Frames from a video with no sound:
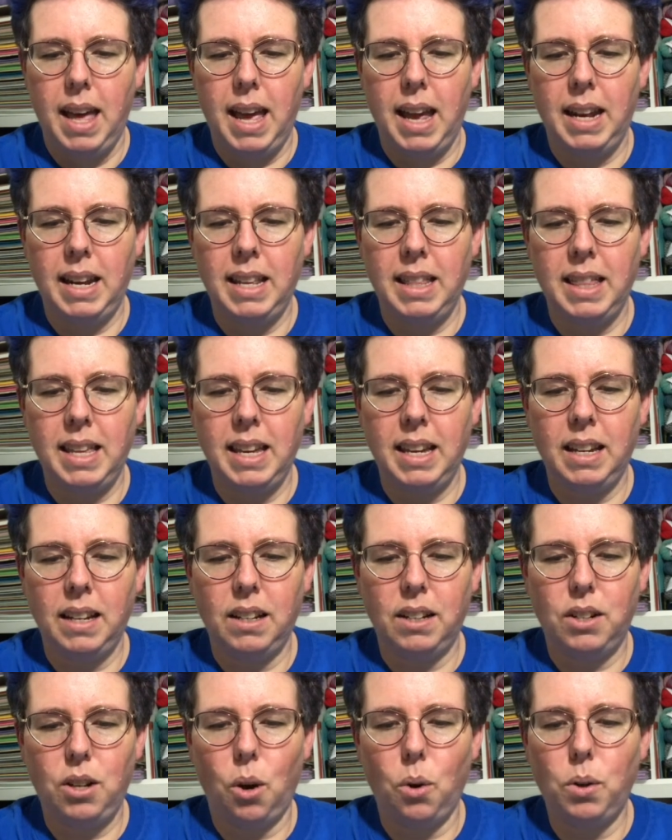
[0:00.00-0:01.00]
anything
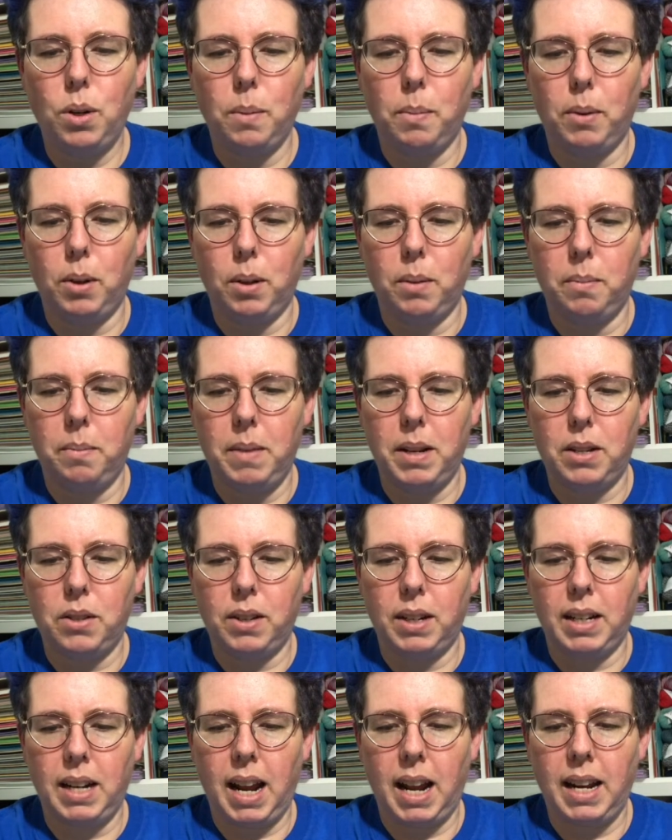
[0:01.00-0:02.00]
toteable
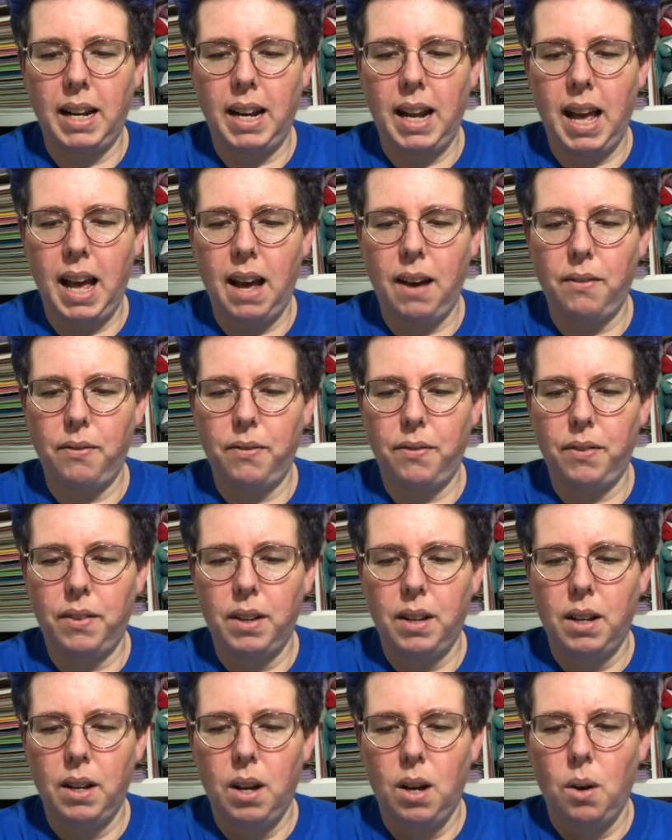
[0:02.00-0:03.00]
measuring 9.5
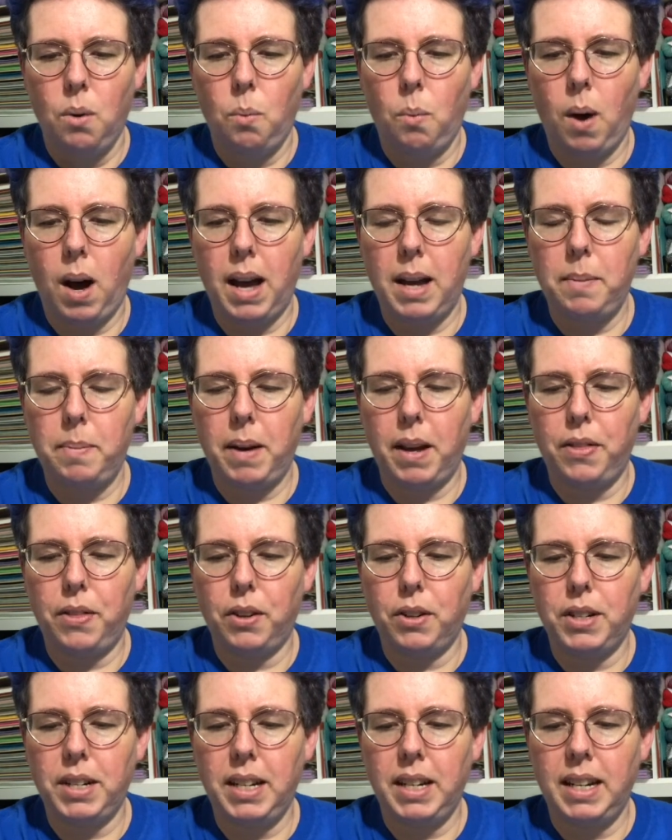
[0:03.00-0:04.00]
wide by
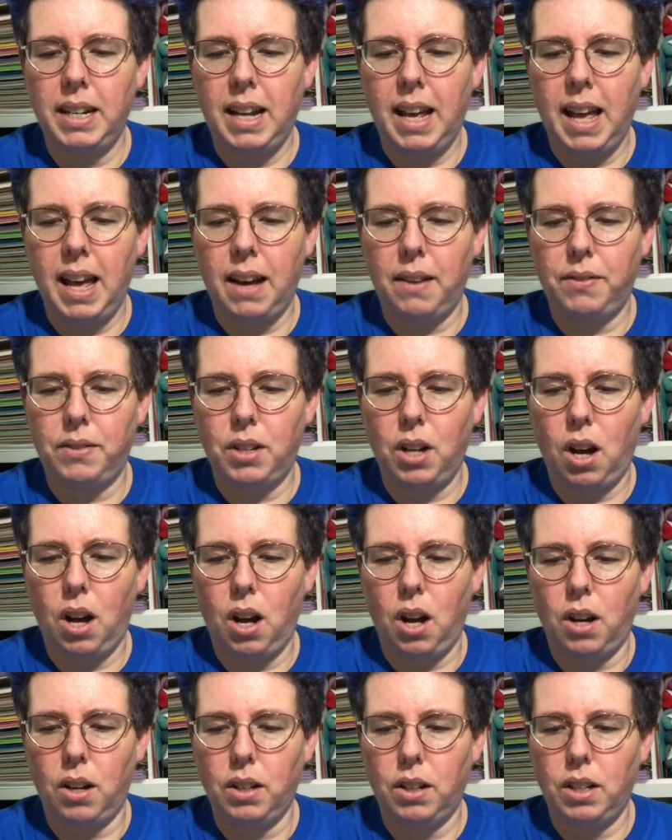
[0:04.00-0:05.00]
13.5
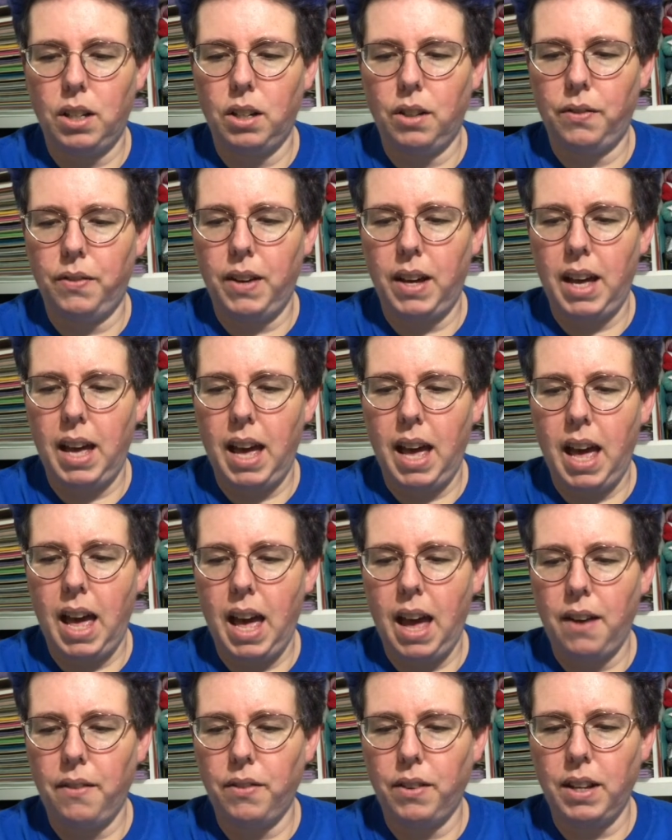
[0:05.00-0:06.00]
tall. You'll fit
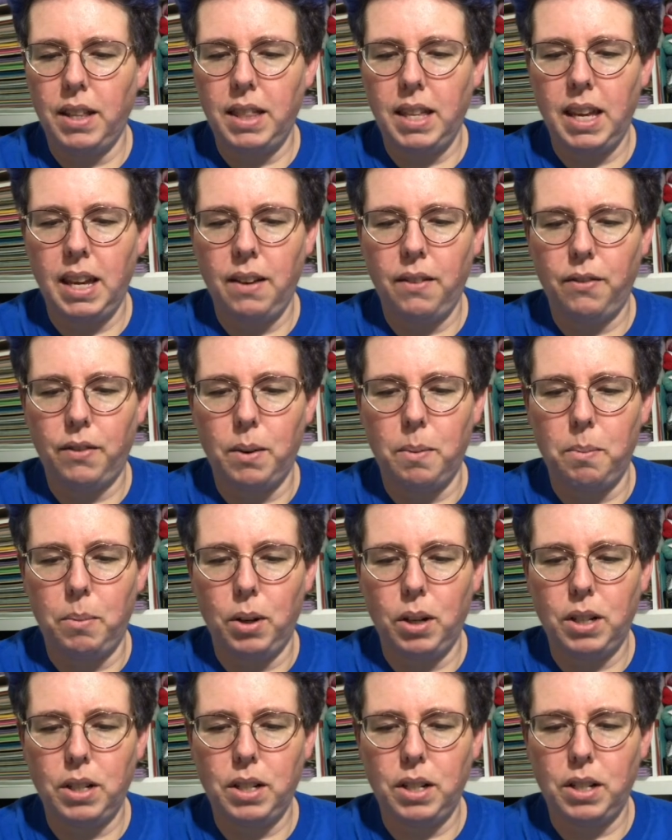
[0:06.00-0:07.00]
everything from
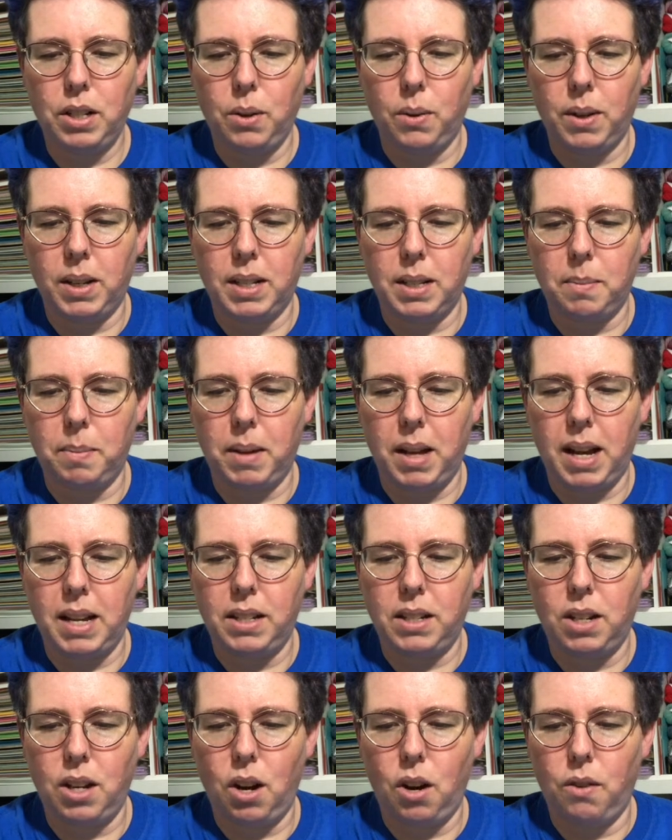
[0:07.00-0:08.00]
books to sewing
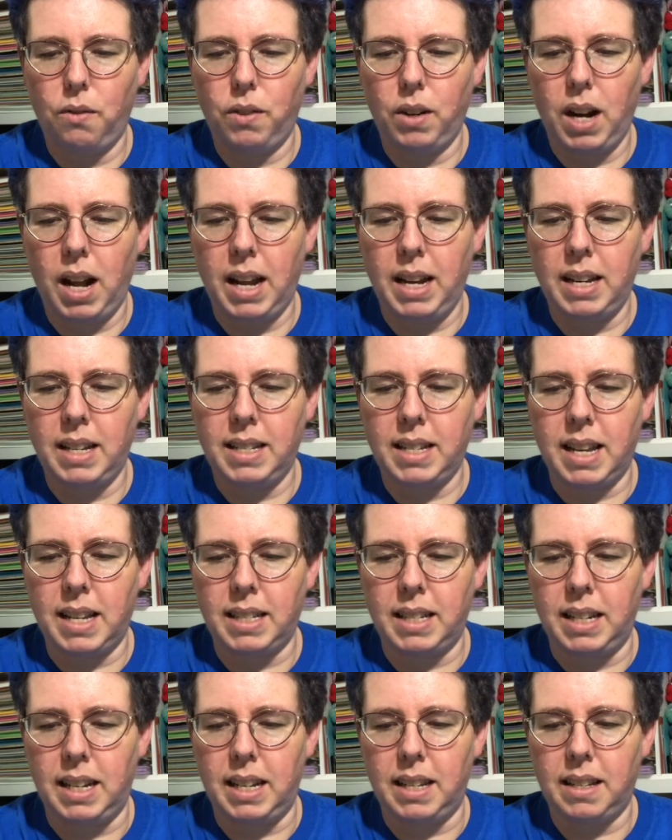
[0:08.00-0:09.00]
supplies to overnight
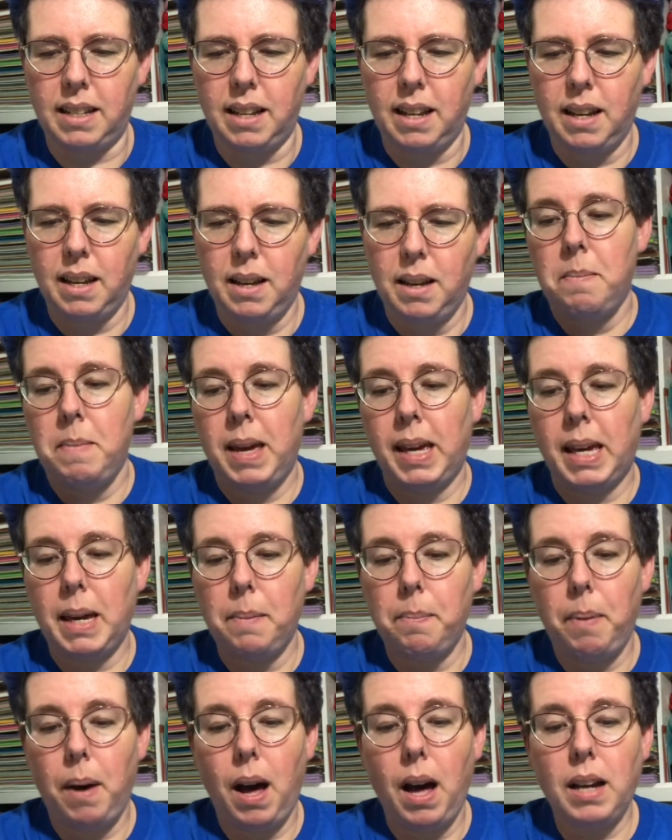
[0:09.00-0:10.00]
necessities. Make
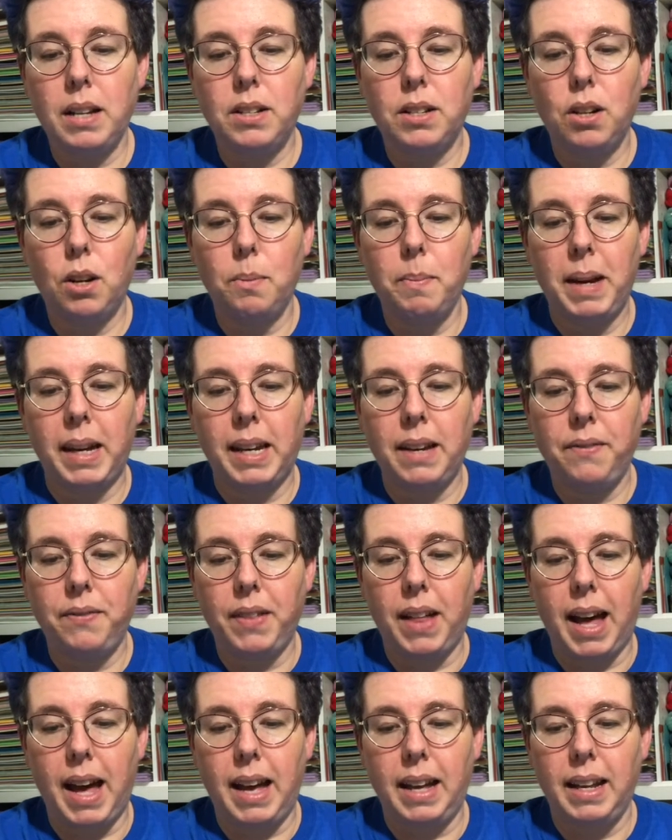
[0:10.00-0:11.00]
it boxed or make it
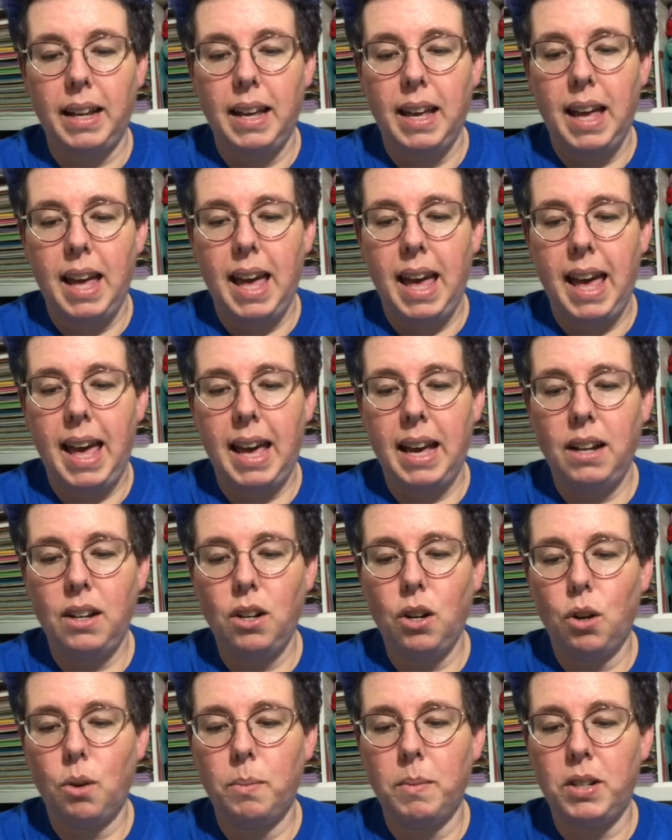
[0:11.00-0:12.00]
flat.
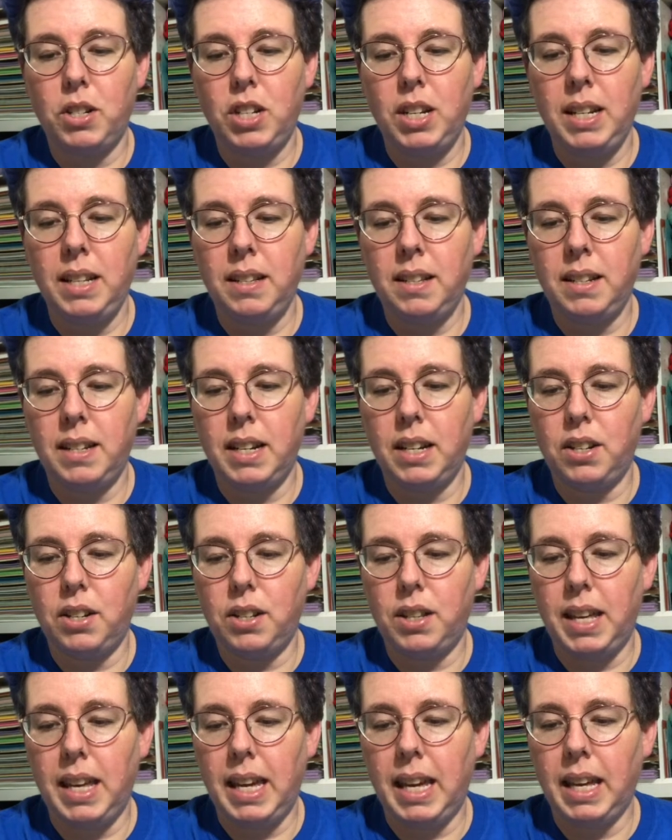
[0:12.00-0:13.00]
Hand or machine
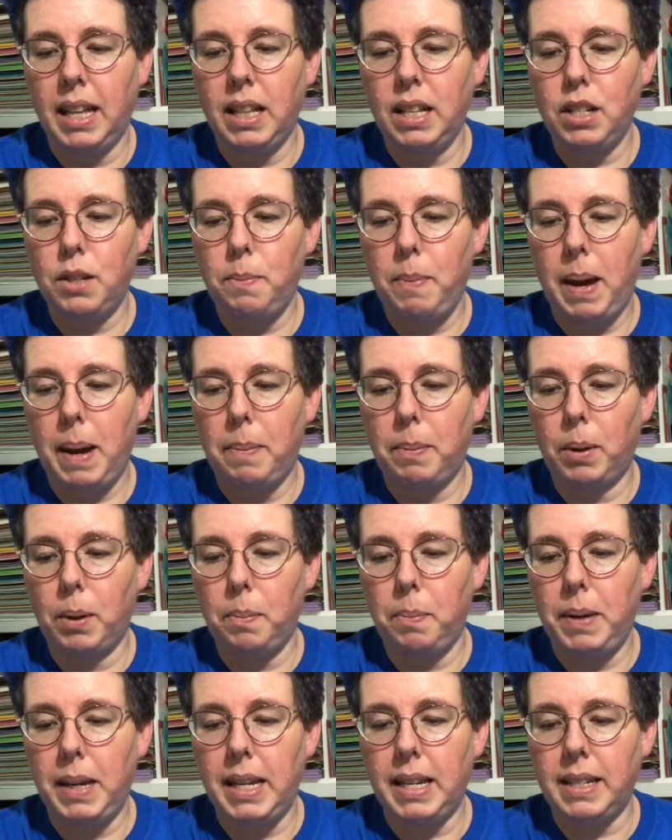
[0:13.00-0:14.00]
stitch the English
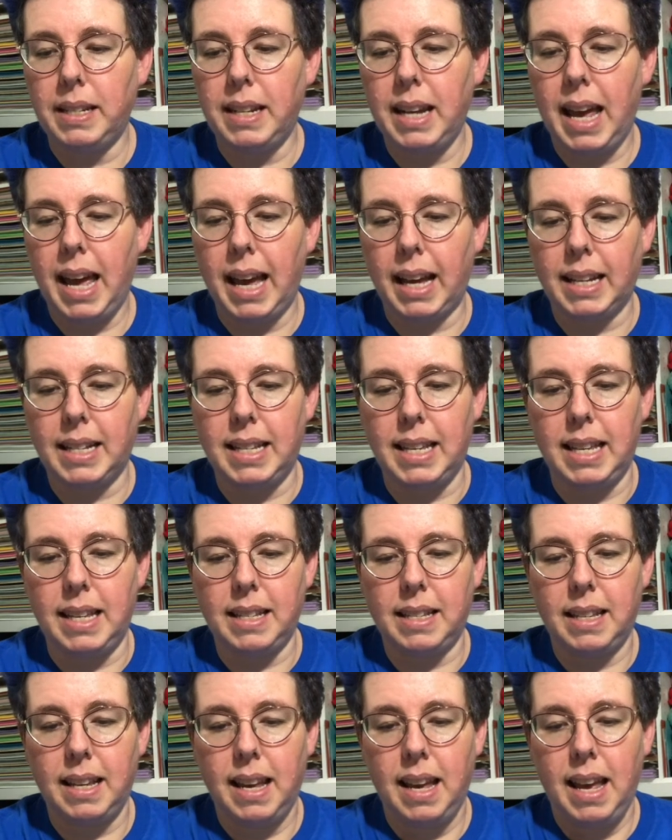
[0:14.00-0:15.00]
paper pieced
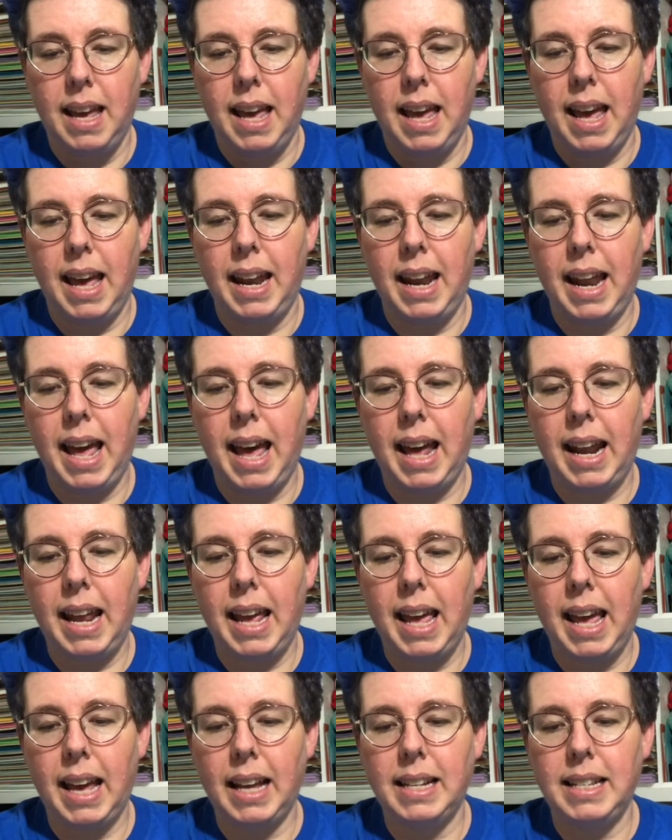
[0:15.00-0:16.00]
hexies and add
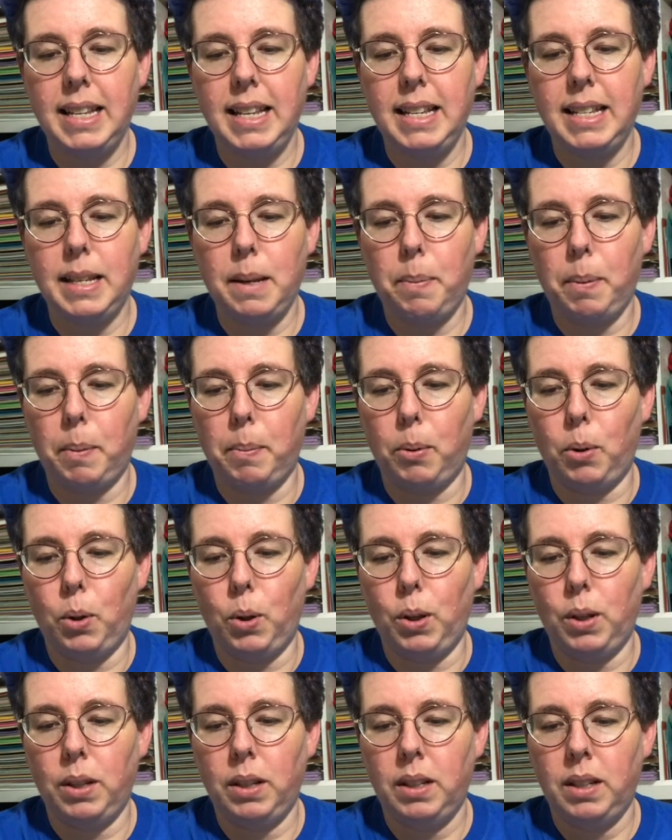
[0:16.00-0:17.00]
a hexy zipper
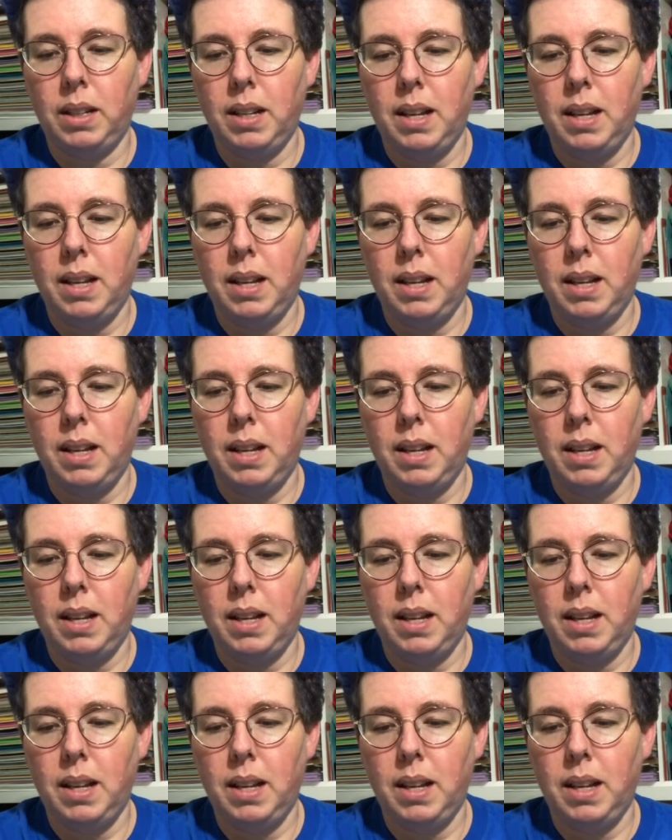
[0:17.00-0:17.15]
pull.